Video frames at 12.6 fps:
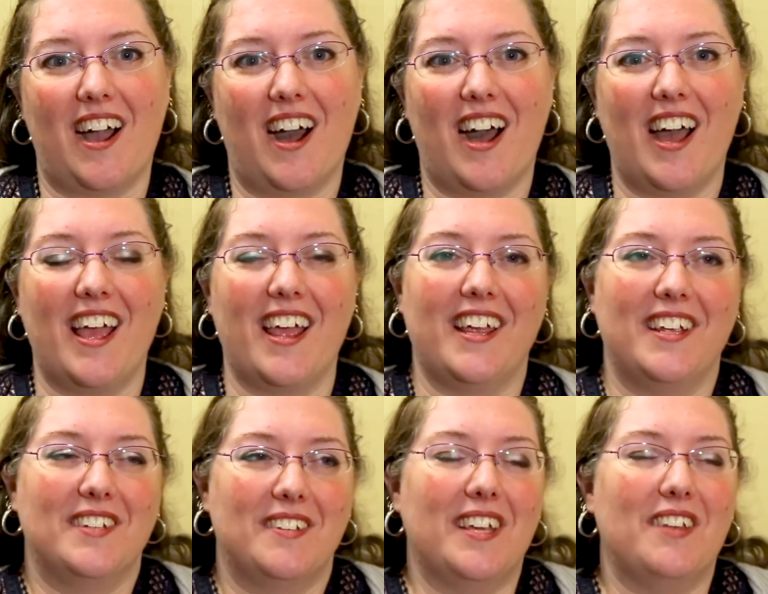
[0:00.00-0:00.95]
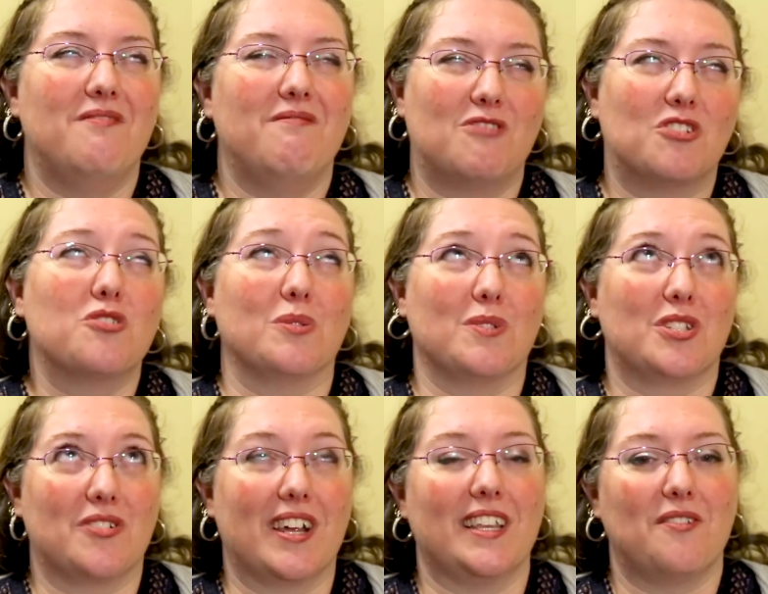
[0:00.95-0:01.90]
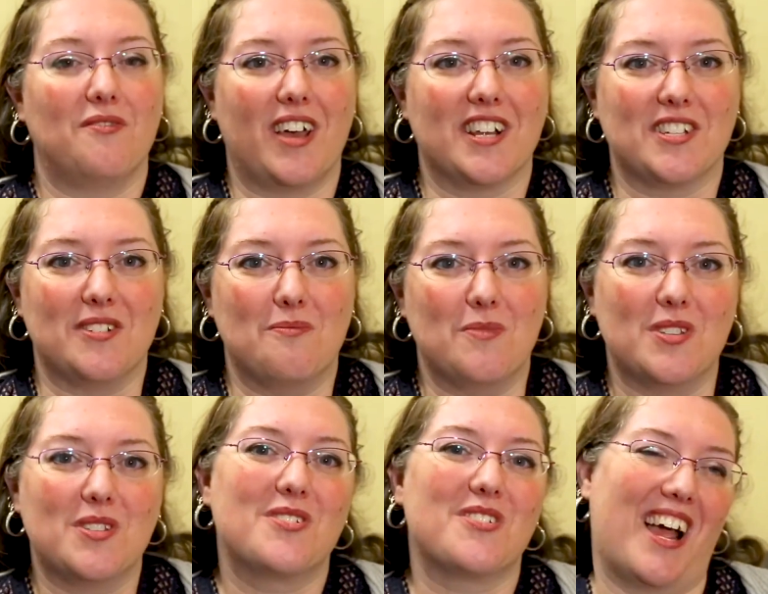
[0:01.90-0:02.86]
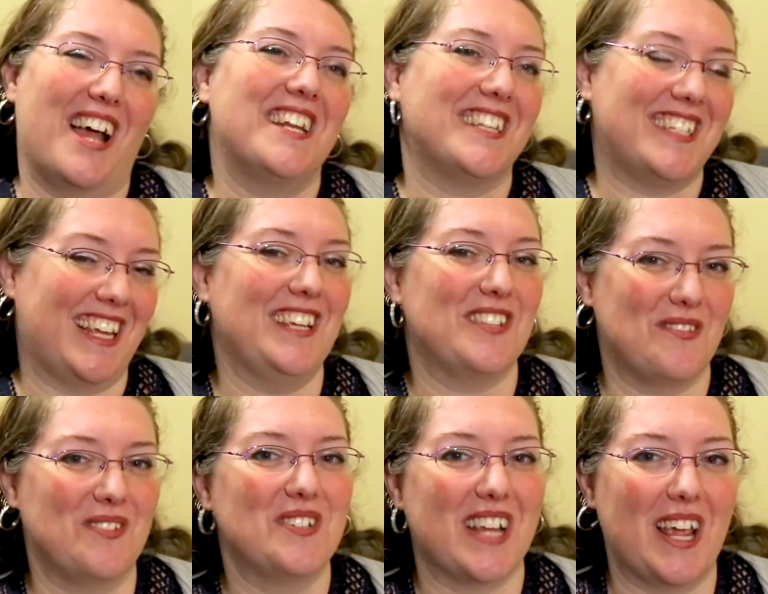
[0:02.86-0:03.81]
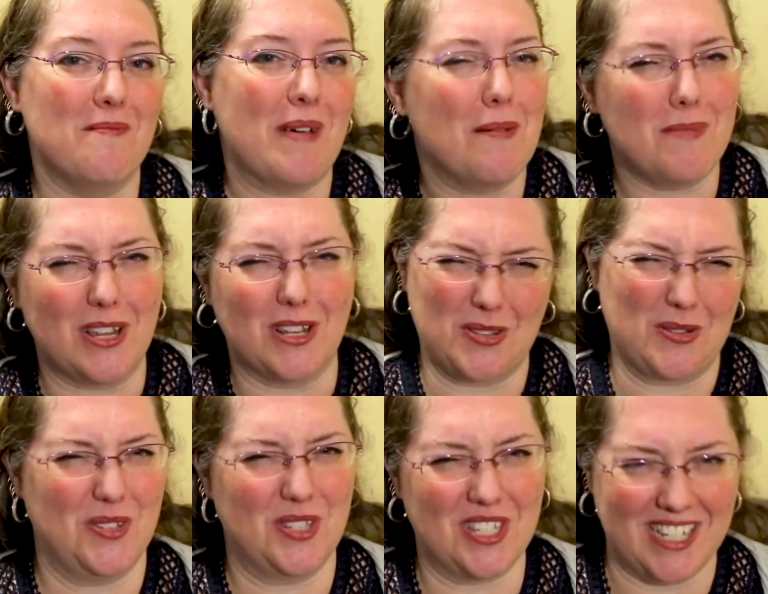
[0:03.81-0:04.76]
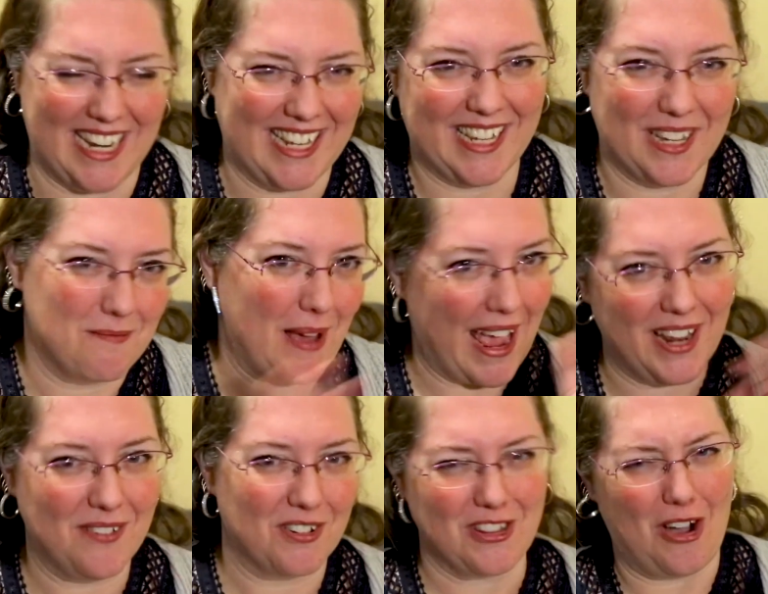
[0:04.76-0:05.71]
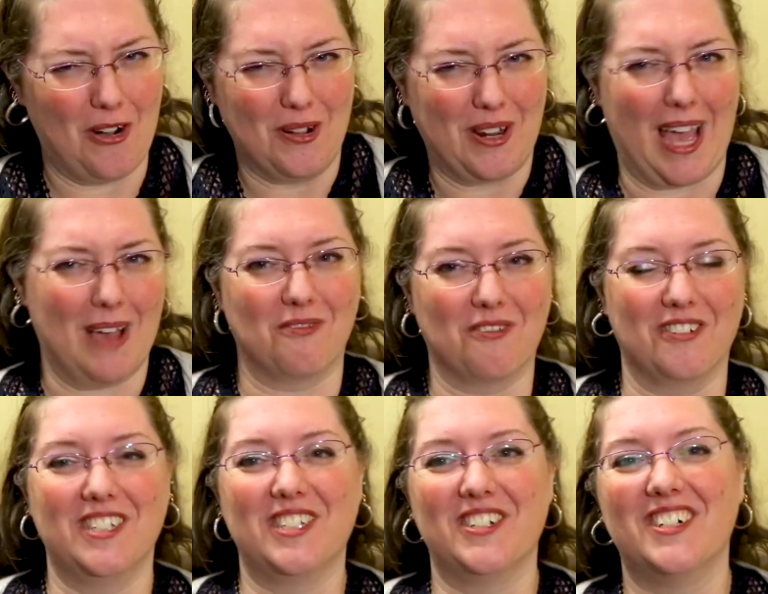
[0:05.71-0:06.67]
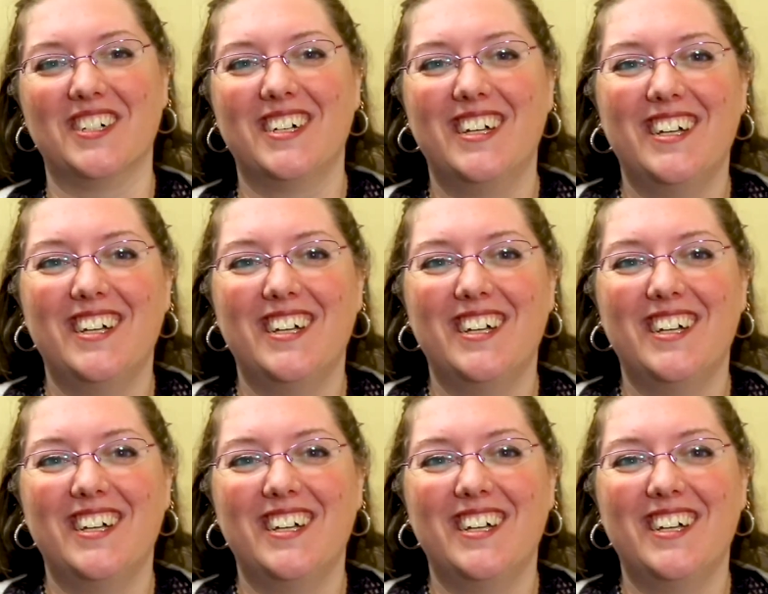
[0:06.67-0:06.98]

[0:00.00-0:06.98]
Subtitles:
I, in true Australian fashion, was trying to tease Uche about being so sneaky and paying for the whole cab for us all.